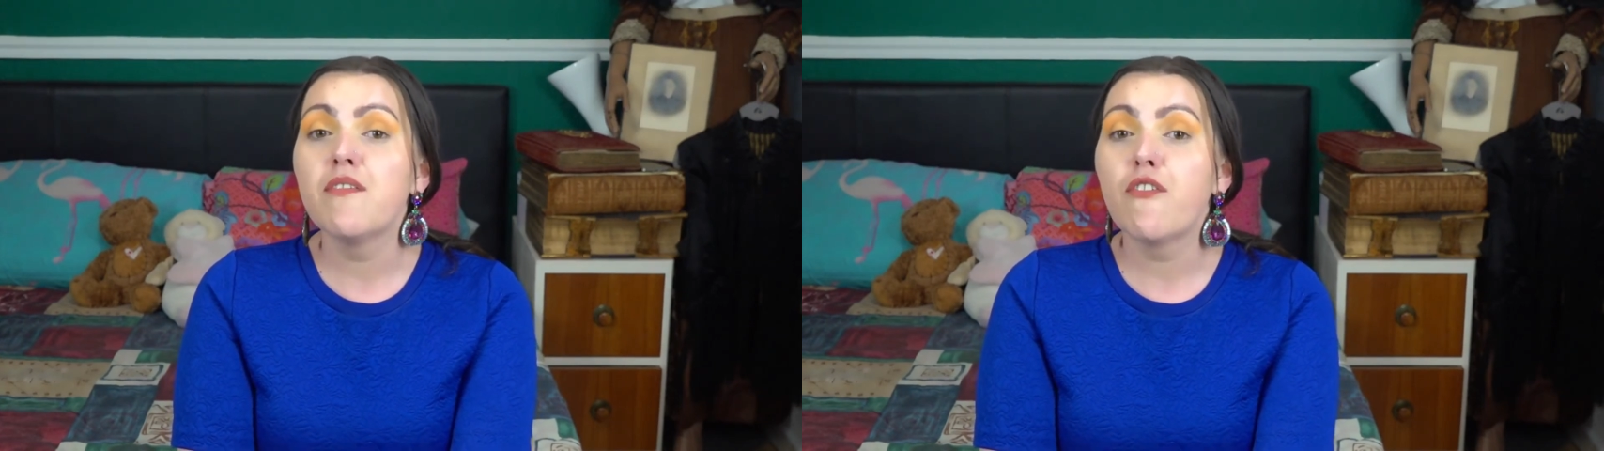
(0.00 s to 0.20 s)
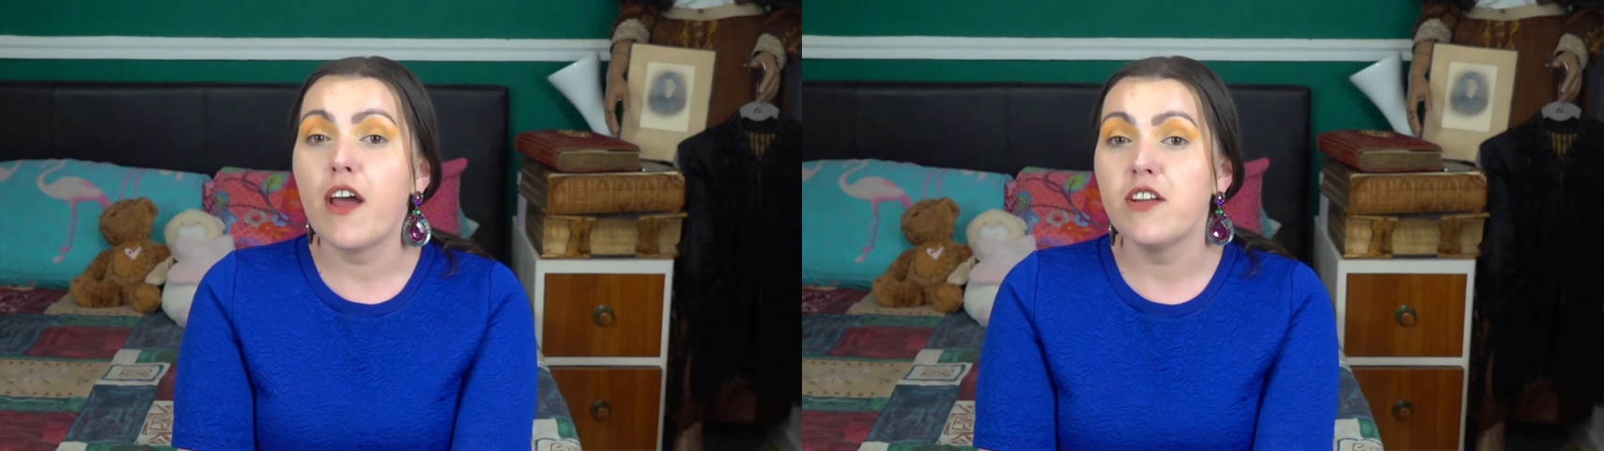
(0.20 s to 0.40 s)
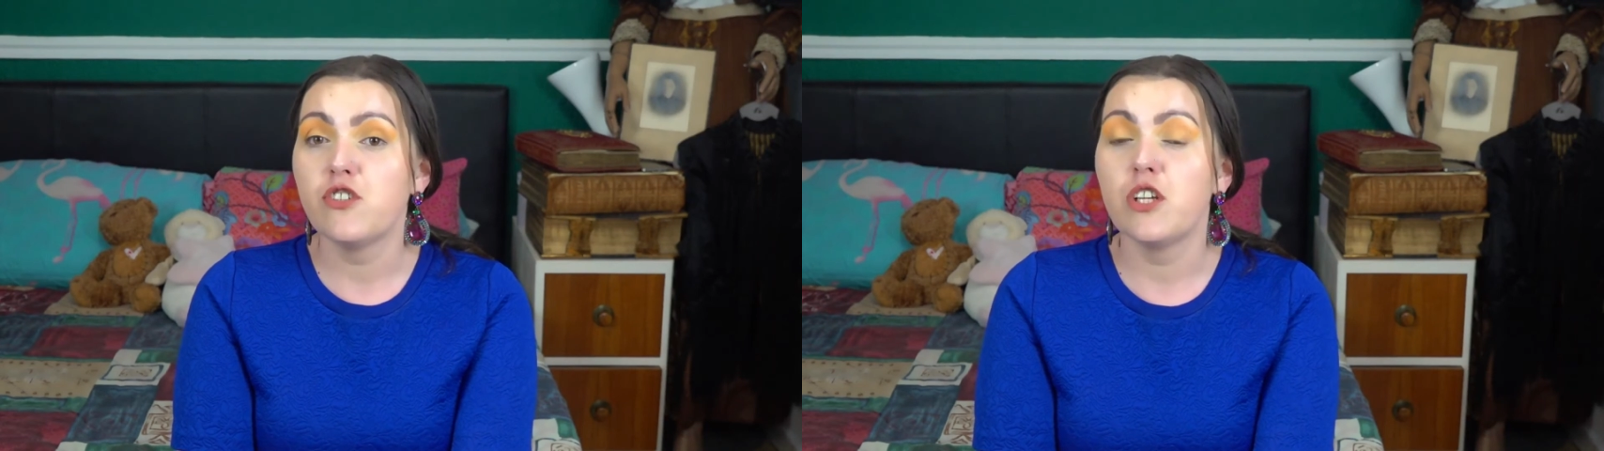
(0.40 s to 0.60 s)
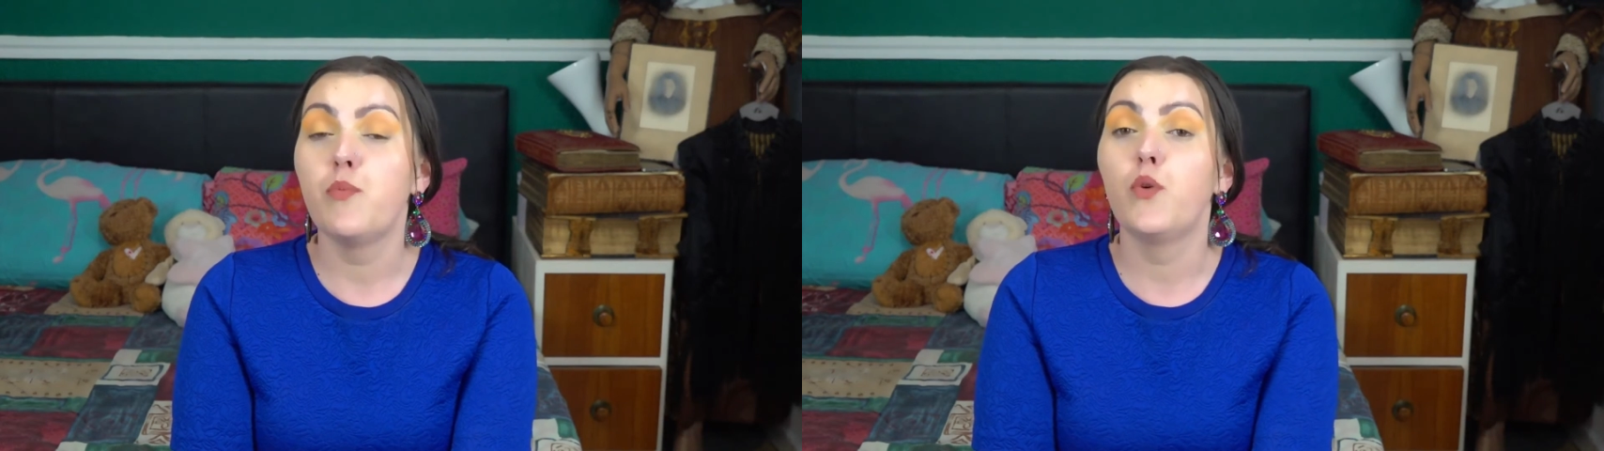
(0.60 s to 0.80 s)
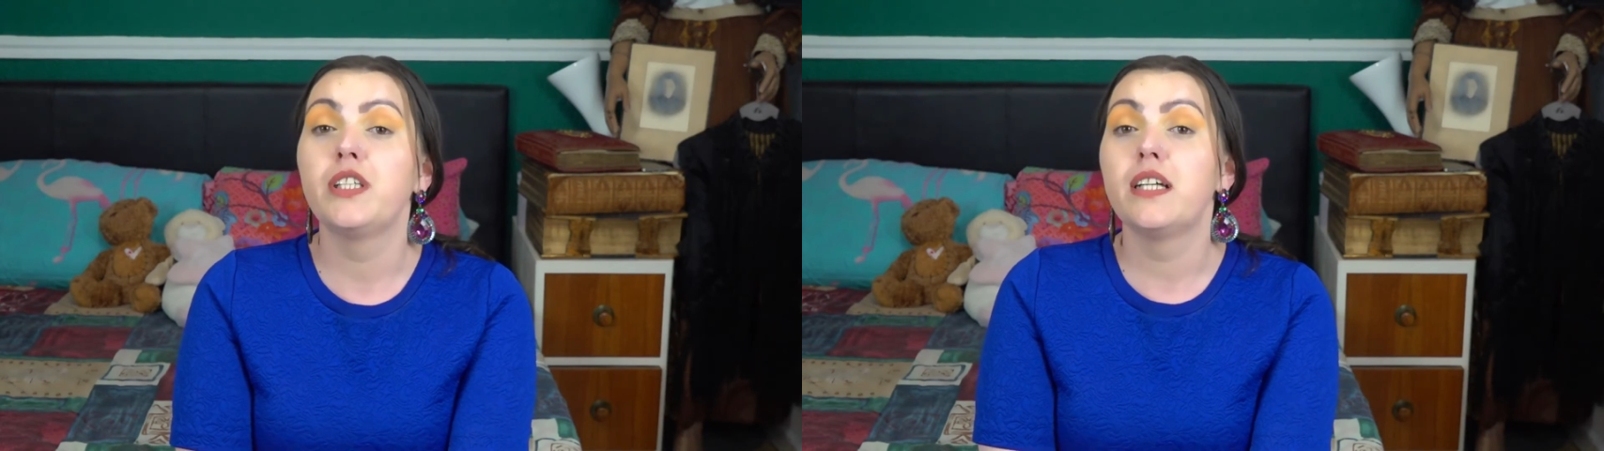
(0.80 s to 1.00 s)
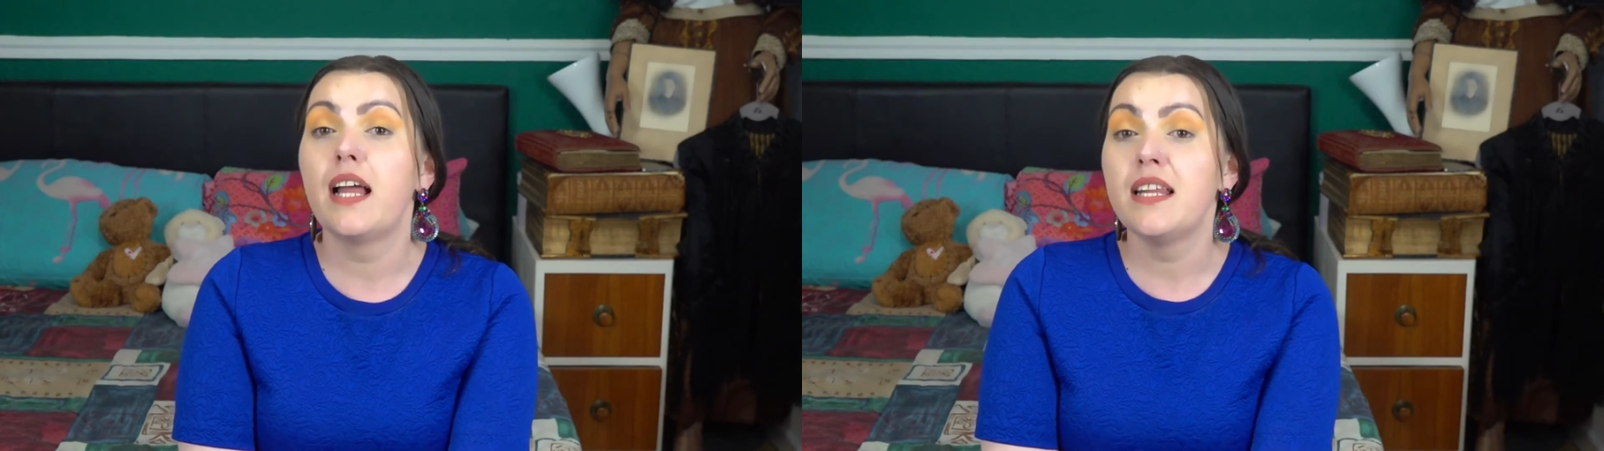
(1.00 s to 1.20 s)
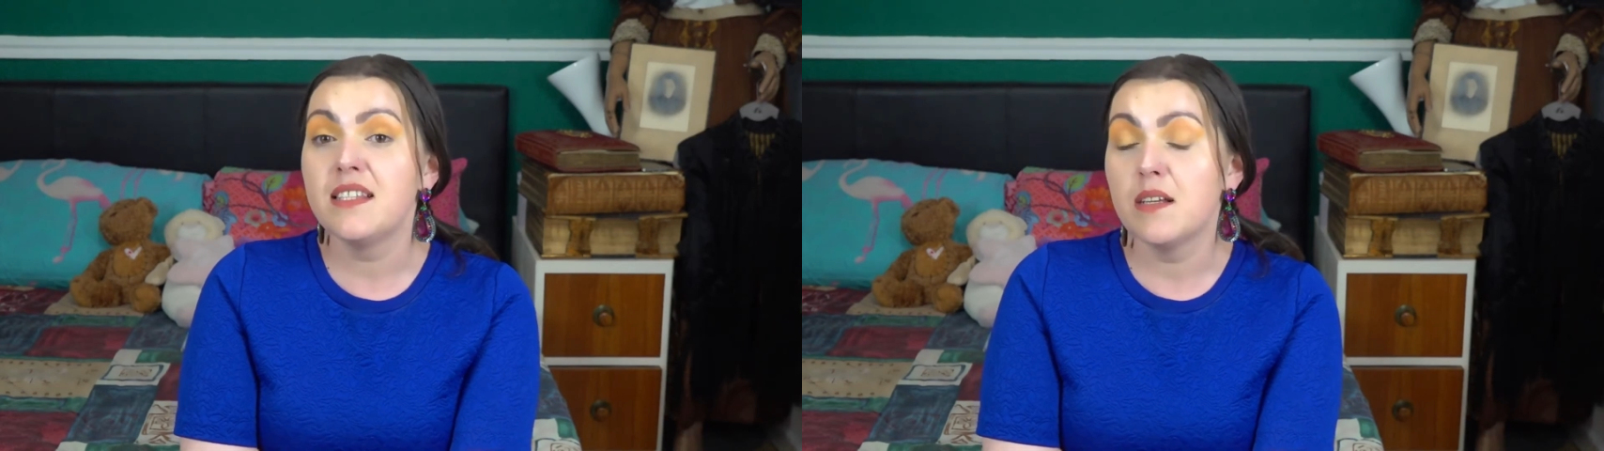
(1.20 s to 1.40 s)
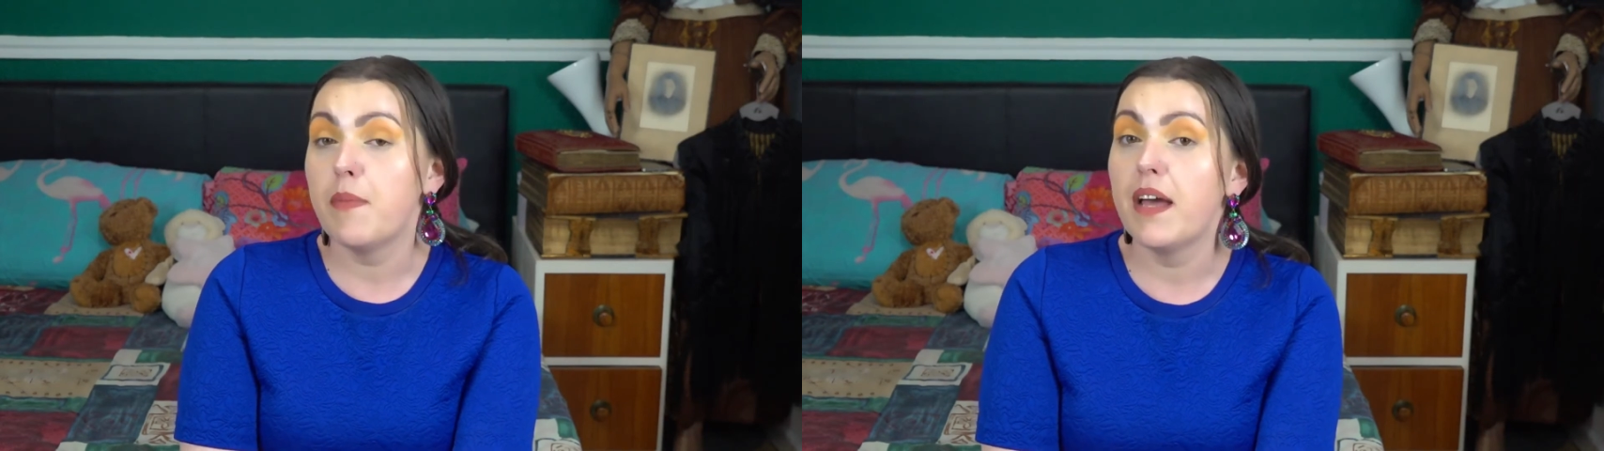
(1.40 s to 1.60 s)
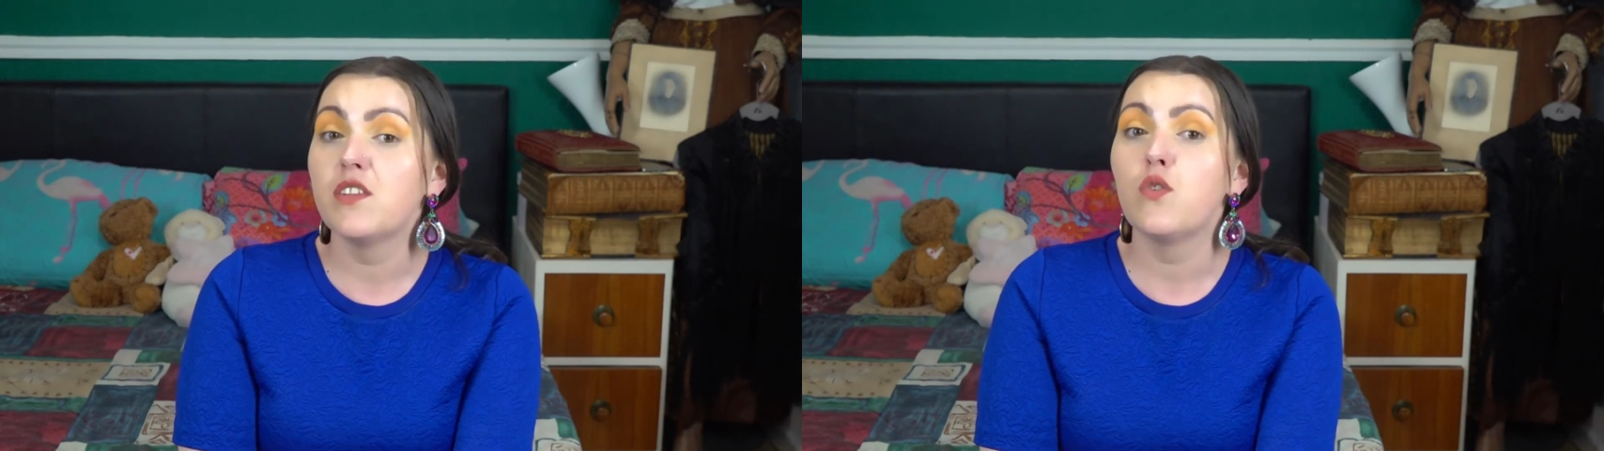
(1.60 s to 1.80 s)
friendship with Elizabeth,